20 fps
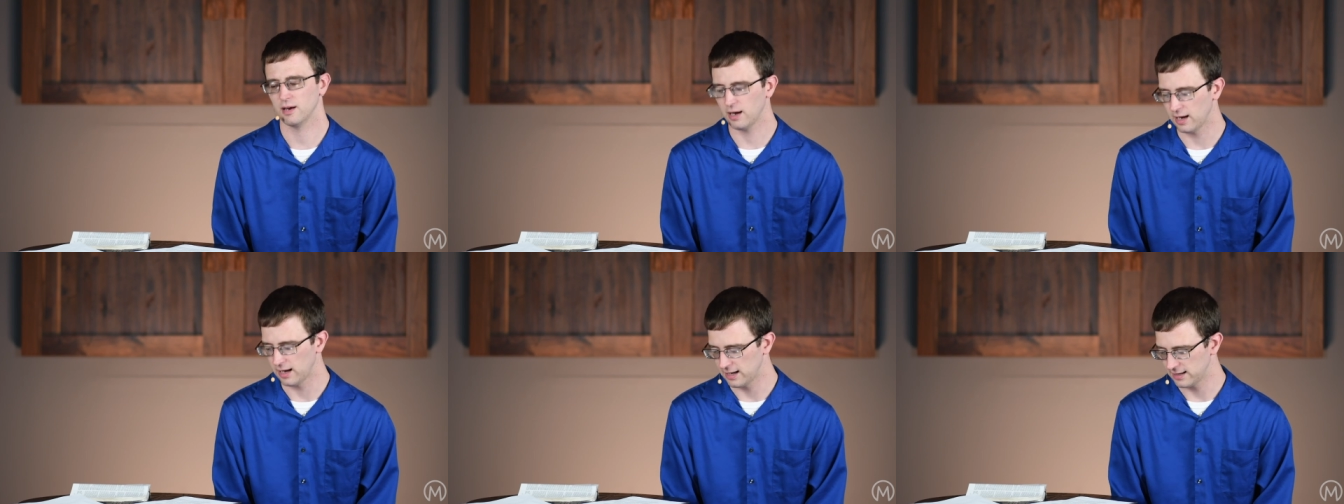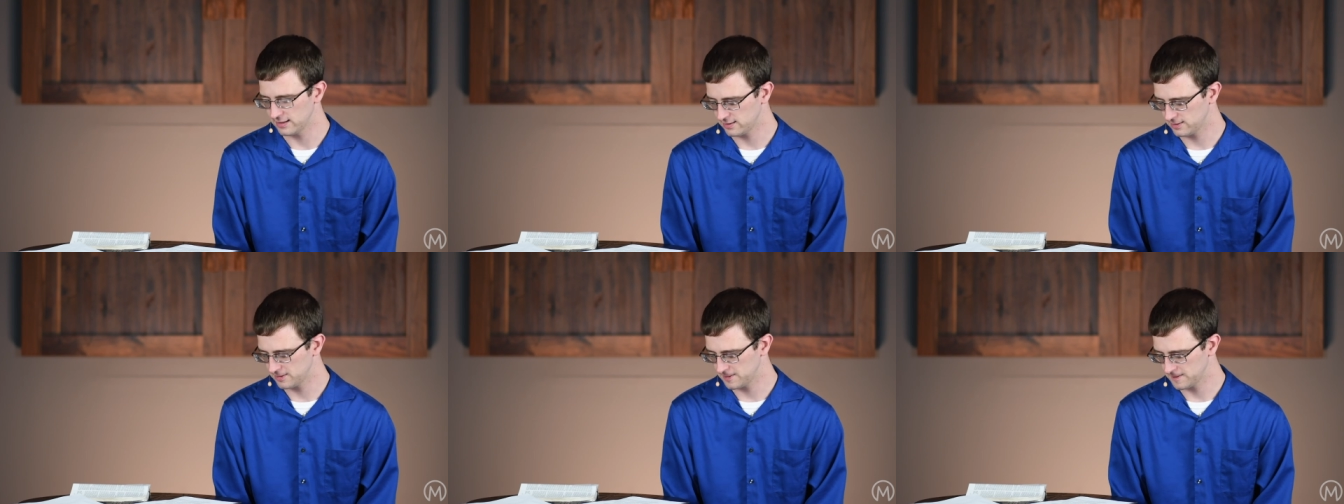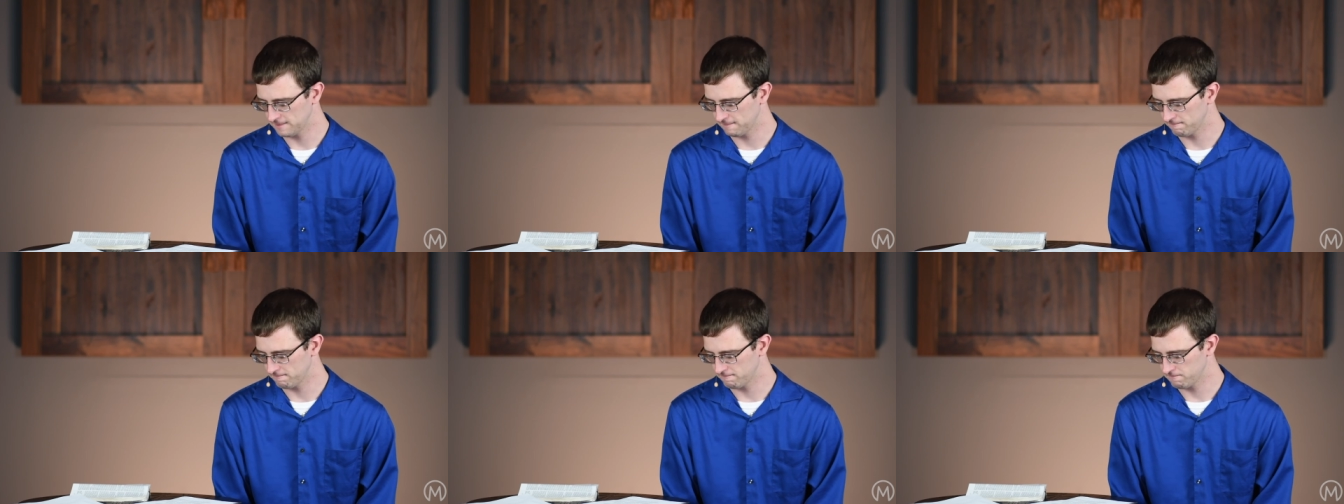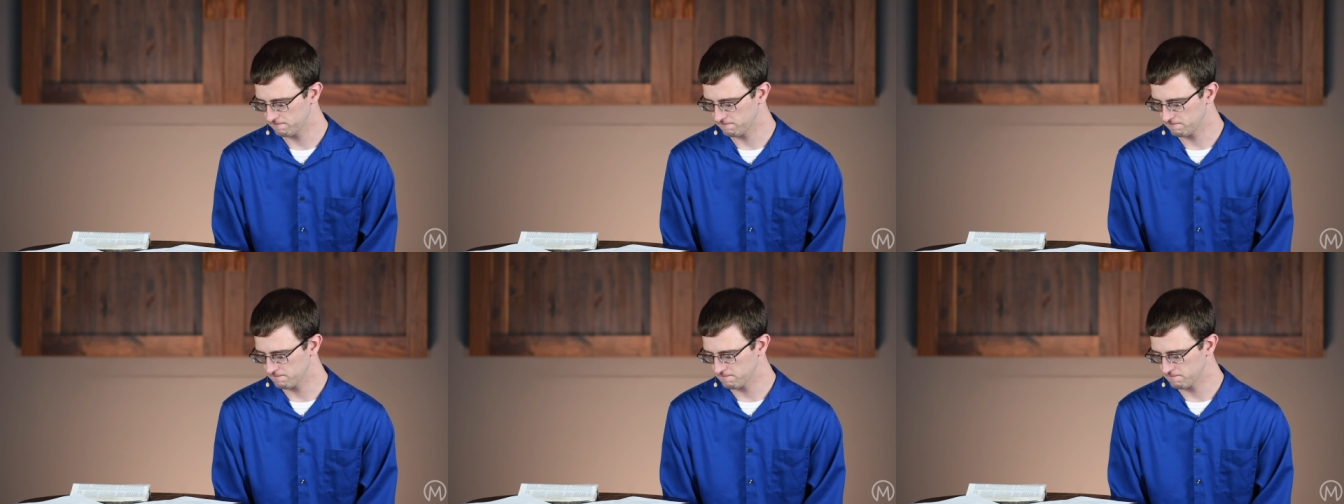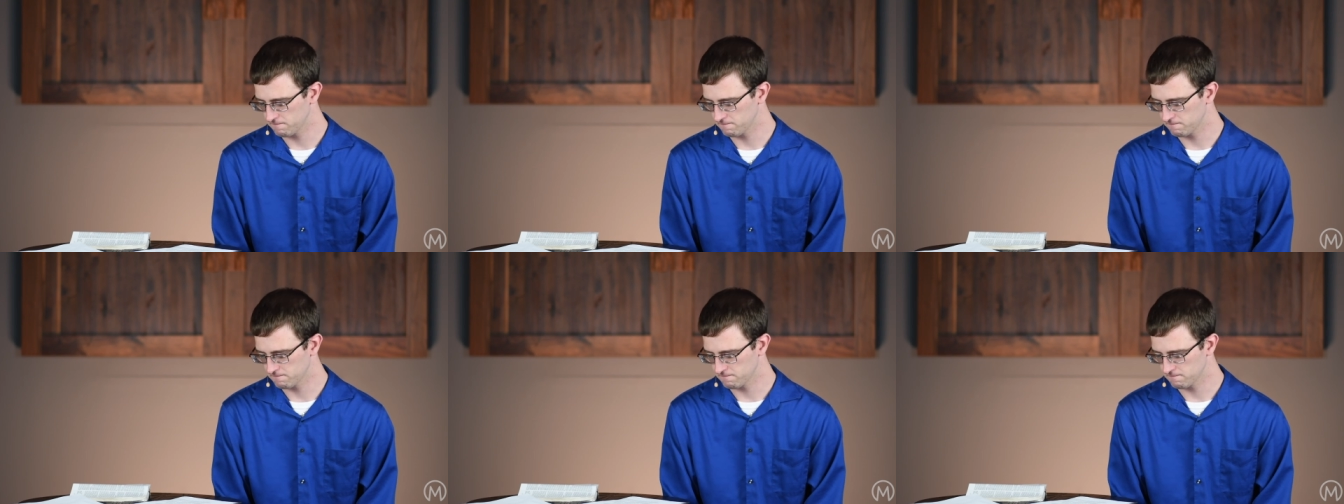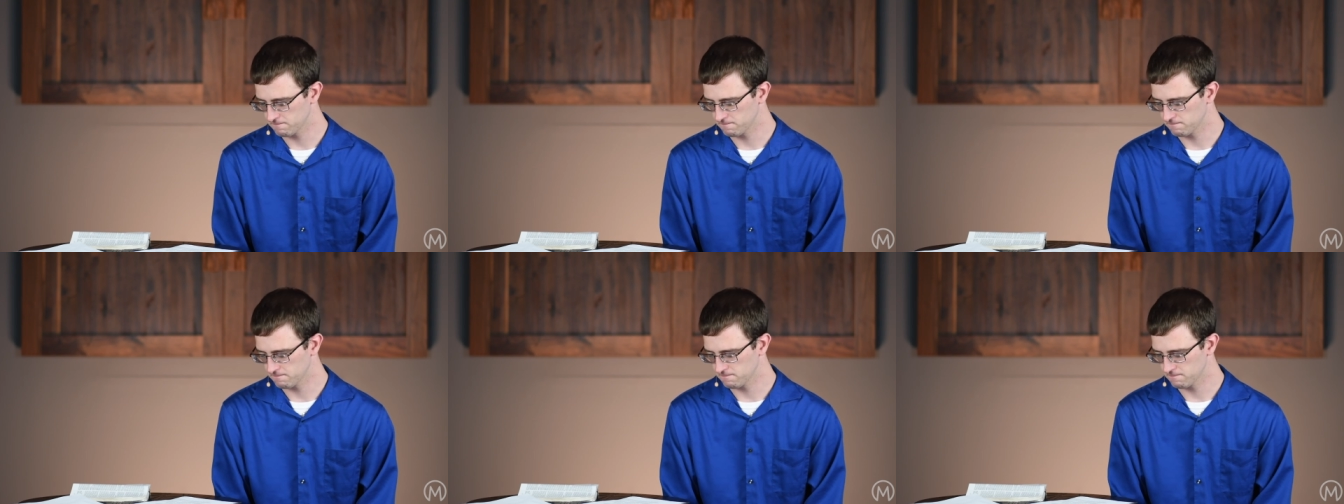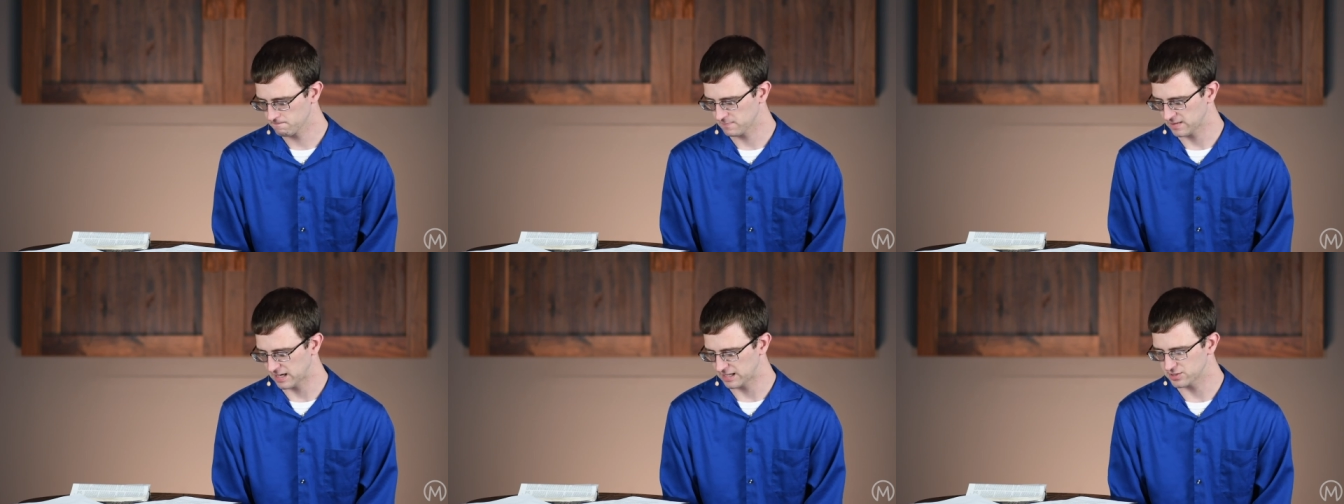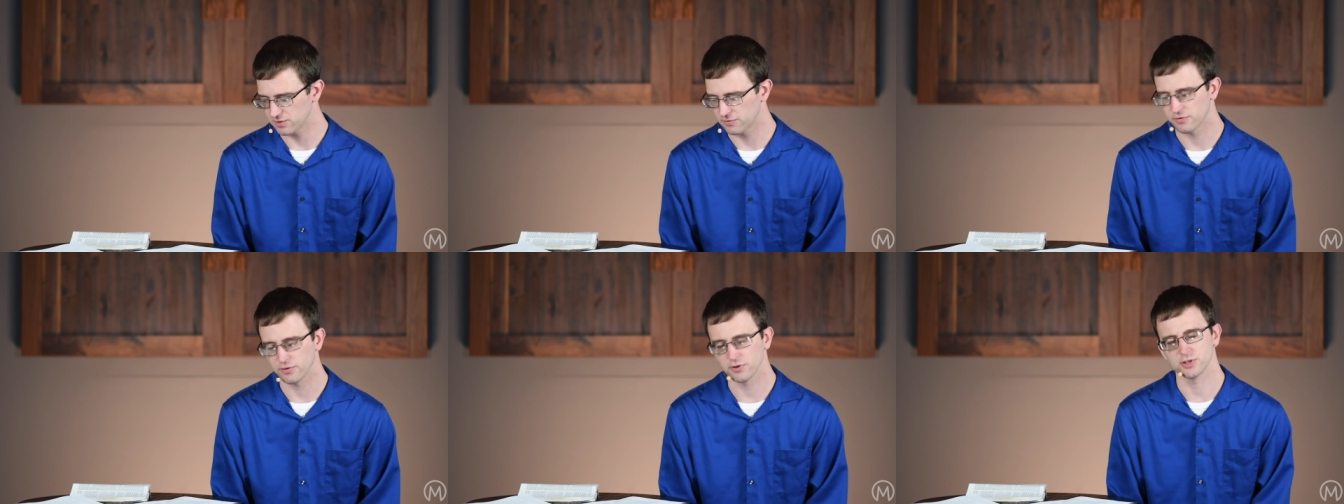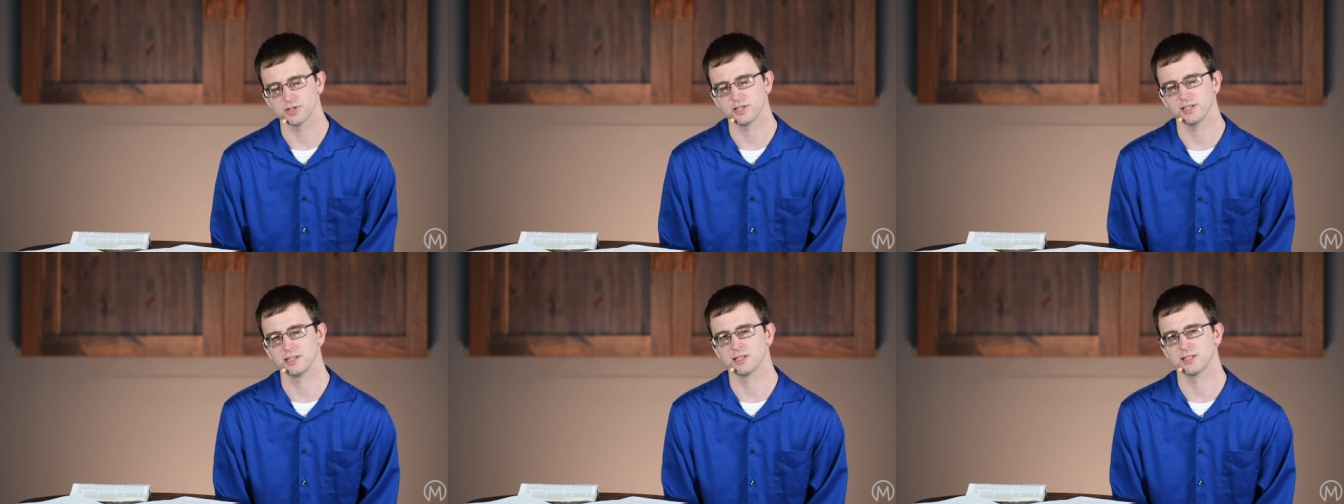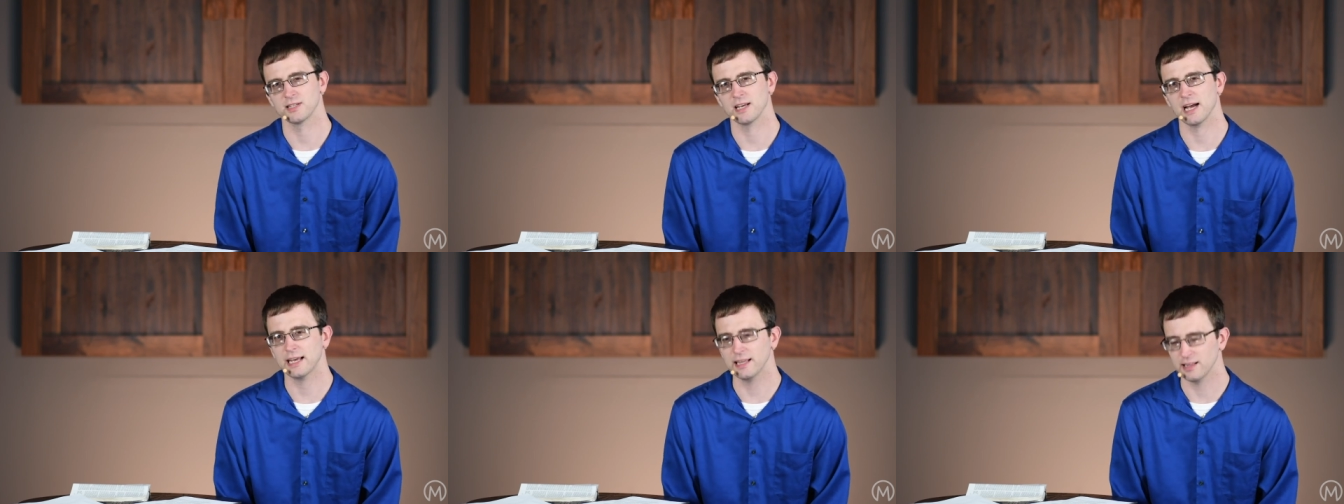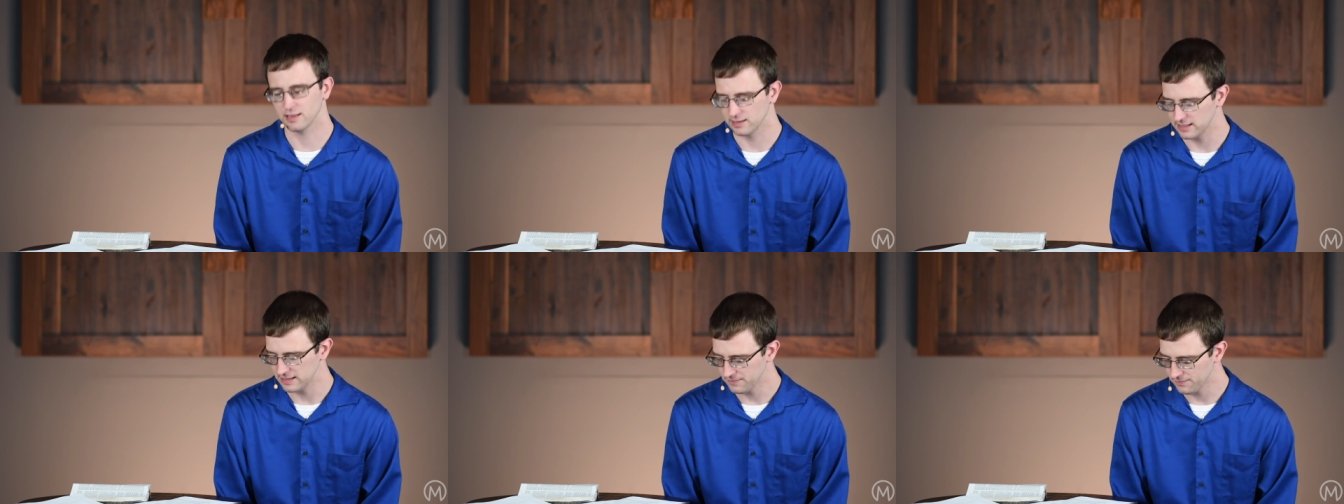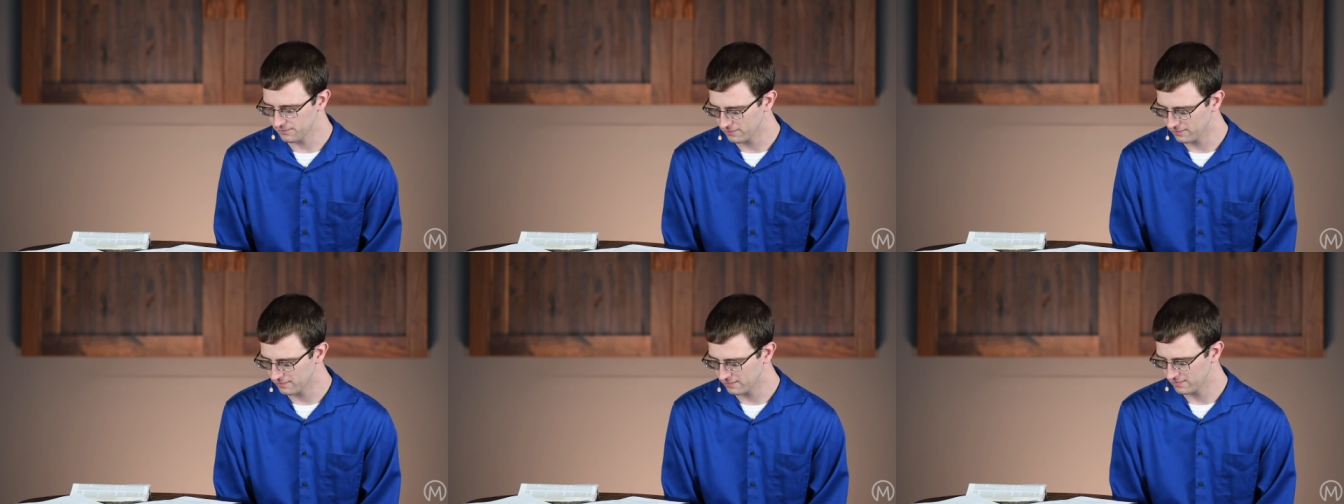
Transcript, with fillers: us. That's the first thing. Secondly,